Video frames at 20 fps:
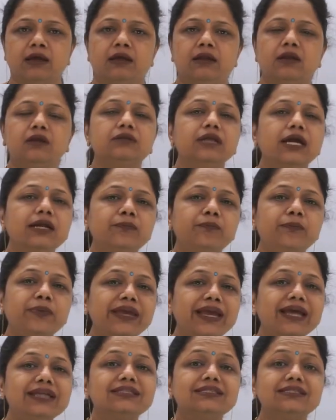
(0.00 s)
Now that
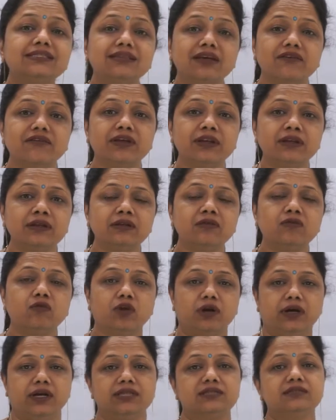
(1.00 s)
pH seven,
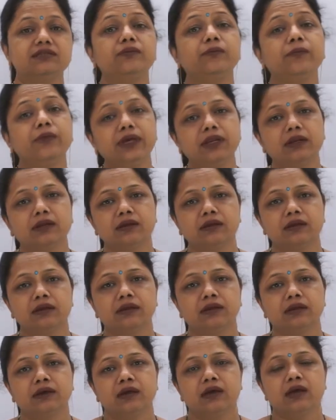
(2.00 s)
what does it mean?
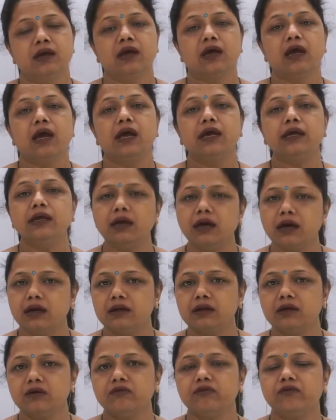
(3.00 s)

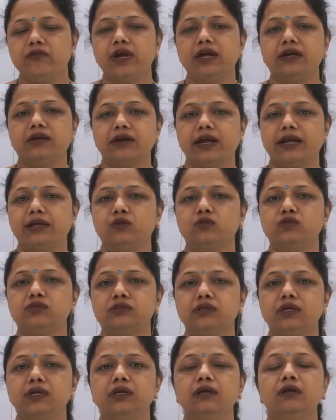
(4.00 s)
Here we are trying to
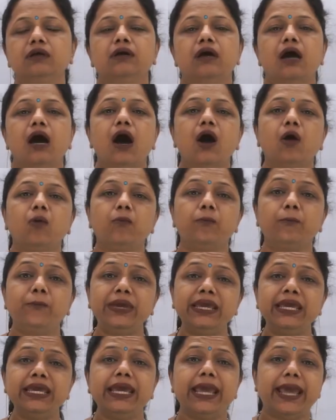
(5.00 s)
see how
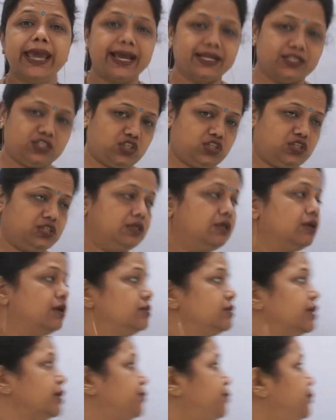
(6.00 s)
pH,
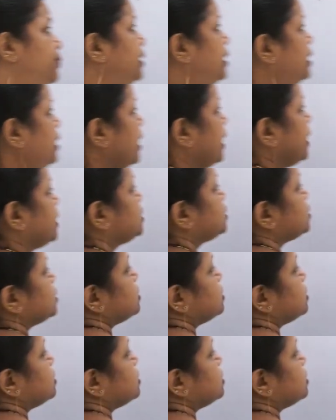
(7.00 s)
the pH,